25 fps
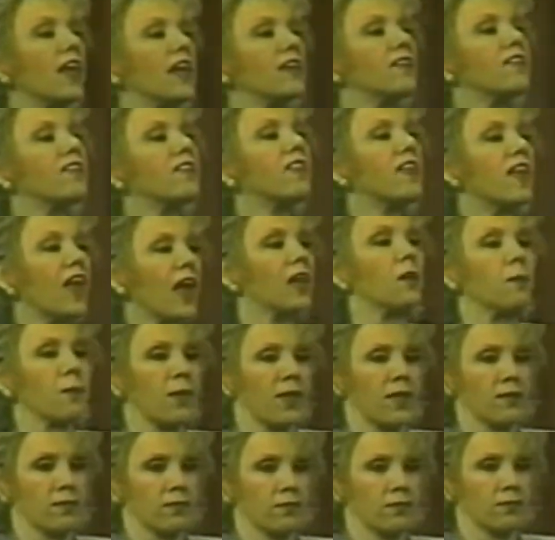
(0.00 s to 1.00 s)
against the
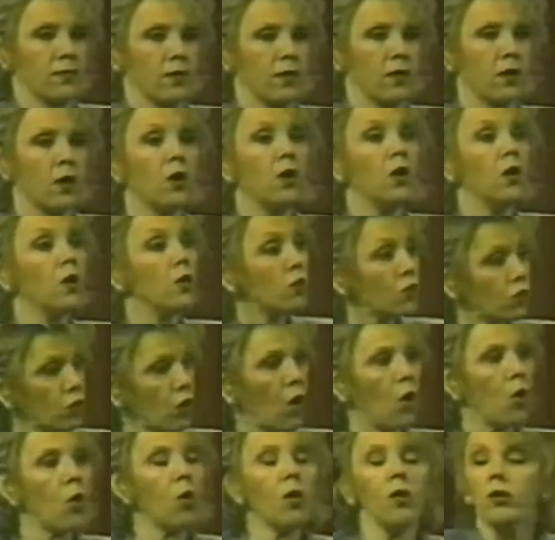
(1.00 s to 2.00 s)
enemy.
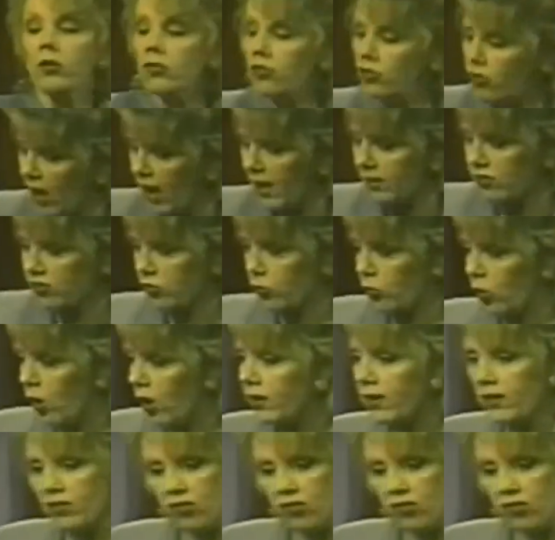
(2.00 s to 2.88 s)
So Joshua